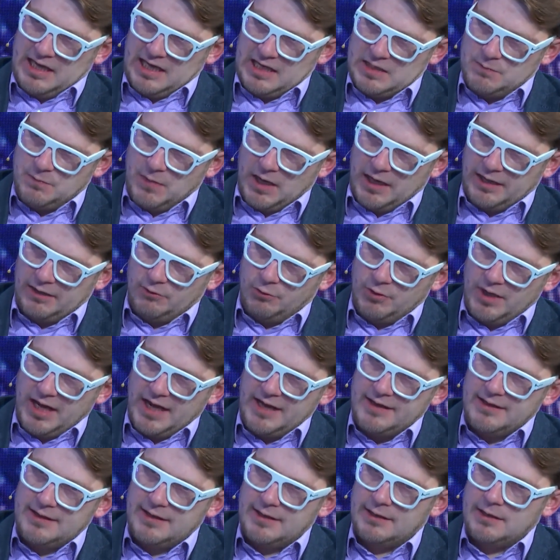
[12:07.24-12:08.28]
is by
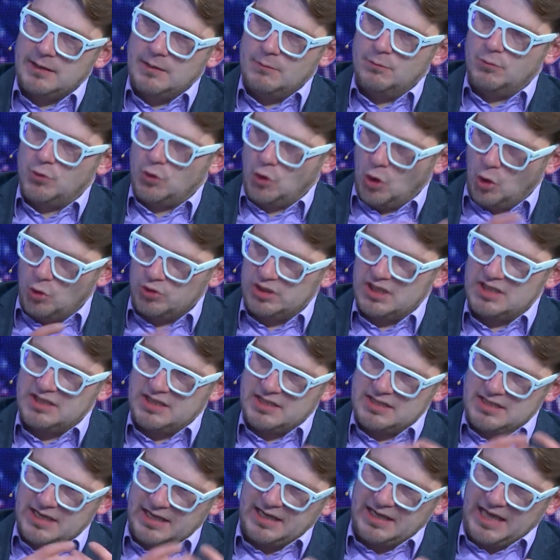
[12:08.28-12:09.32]
creating
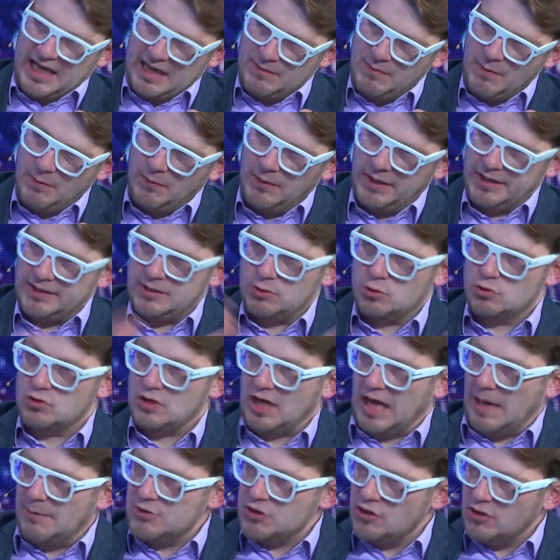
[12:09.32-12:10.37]
processes and capability to
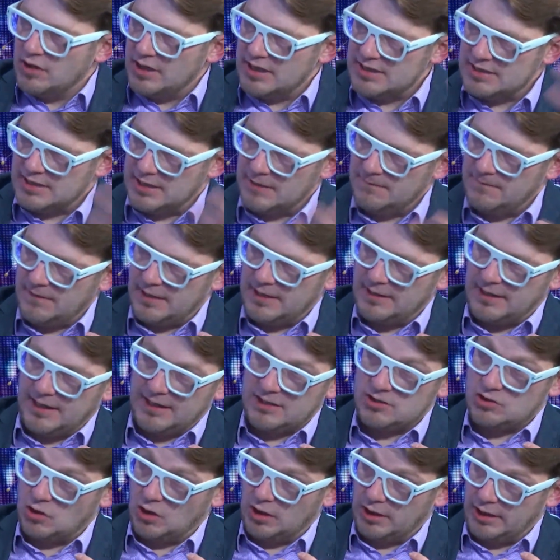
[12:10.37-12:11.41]
capture these different
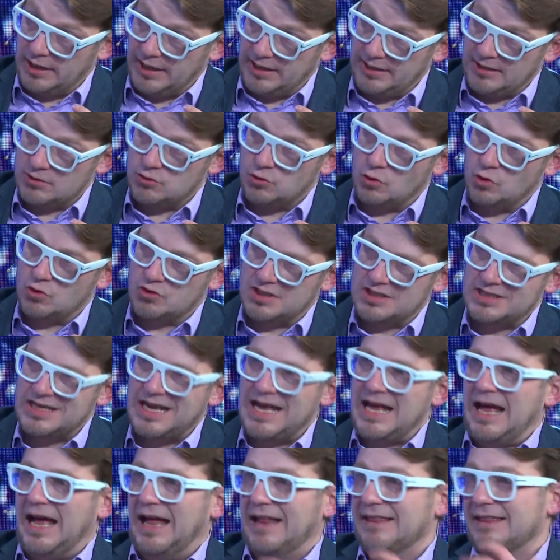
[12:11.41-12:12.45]
external data sources
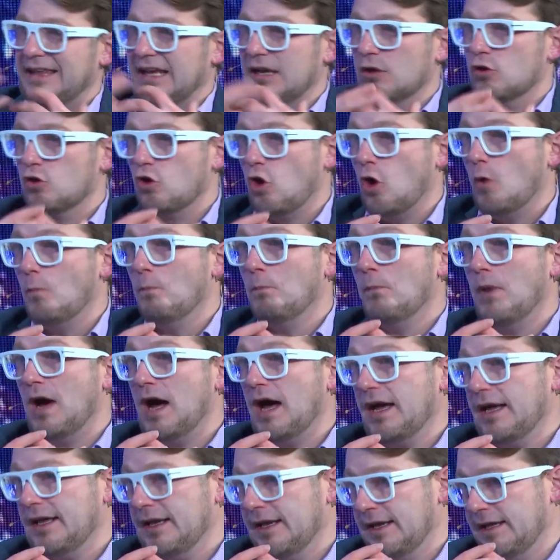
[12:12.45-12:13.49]
and then
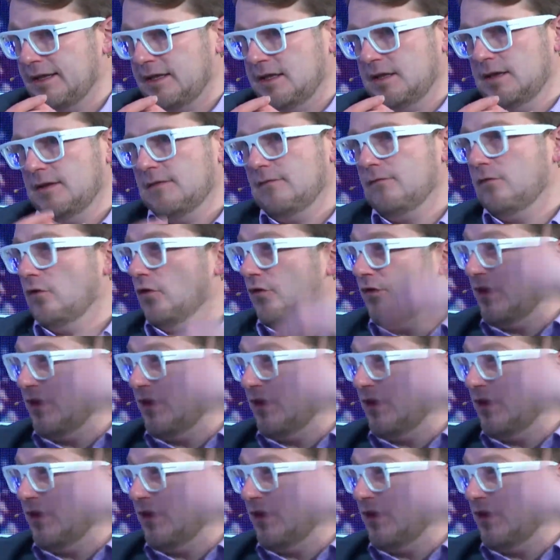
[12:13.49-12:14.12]
combine it for